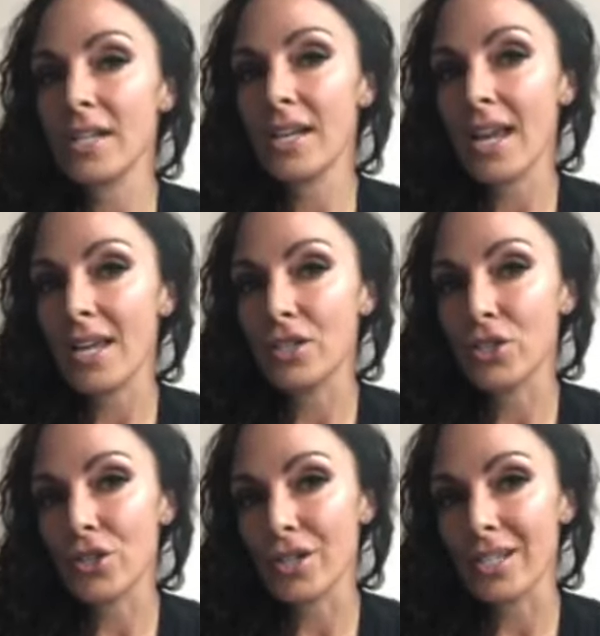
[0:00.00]
at
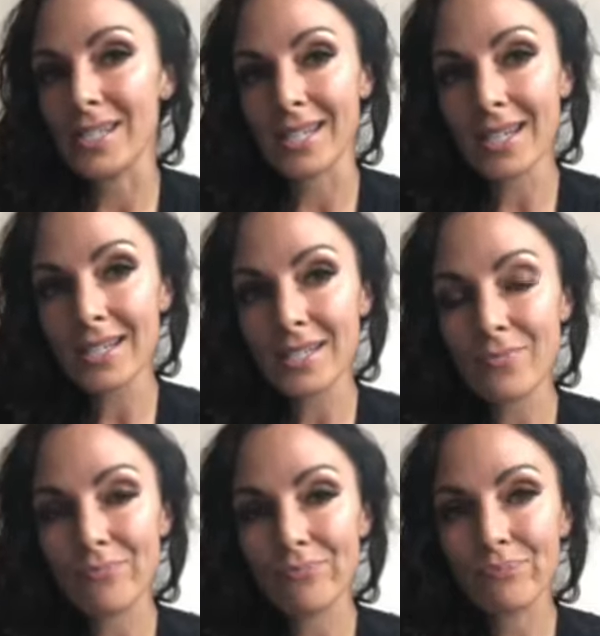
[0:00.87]
age
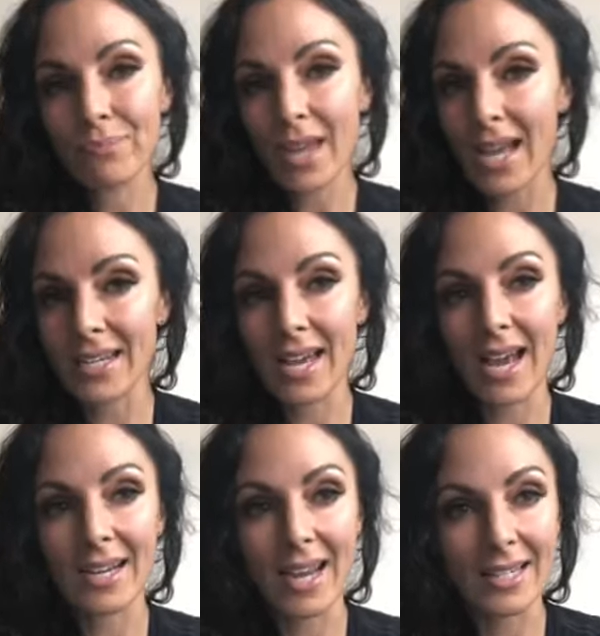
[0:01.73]
36, hadn't
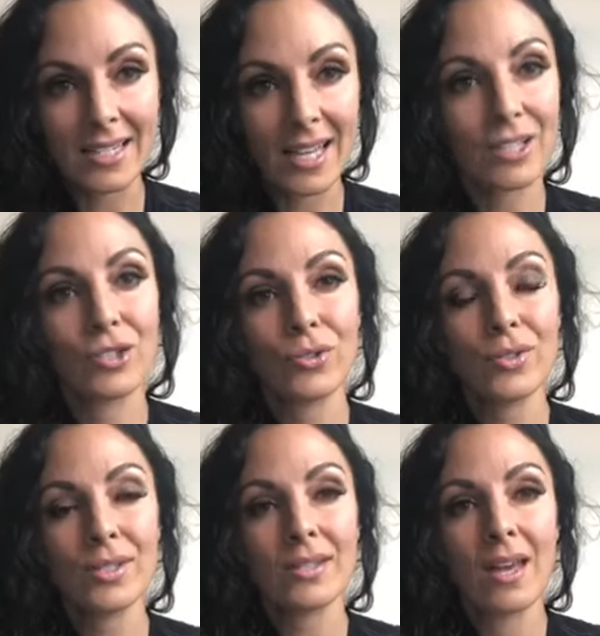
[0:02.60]
had any
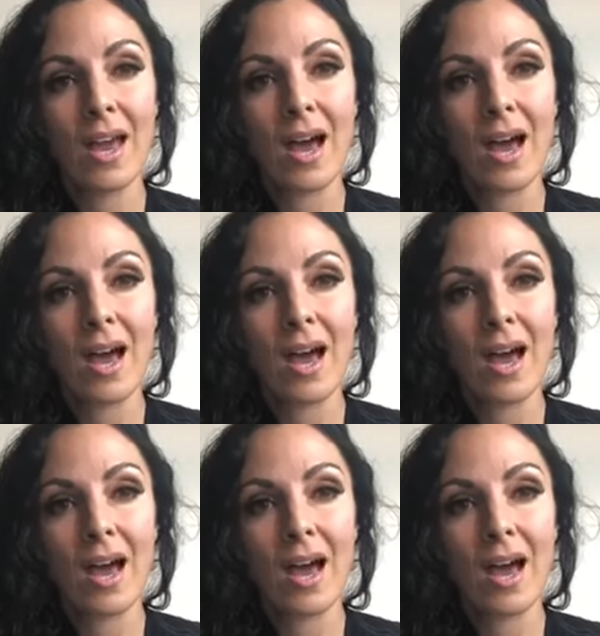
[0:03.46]
tattoos.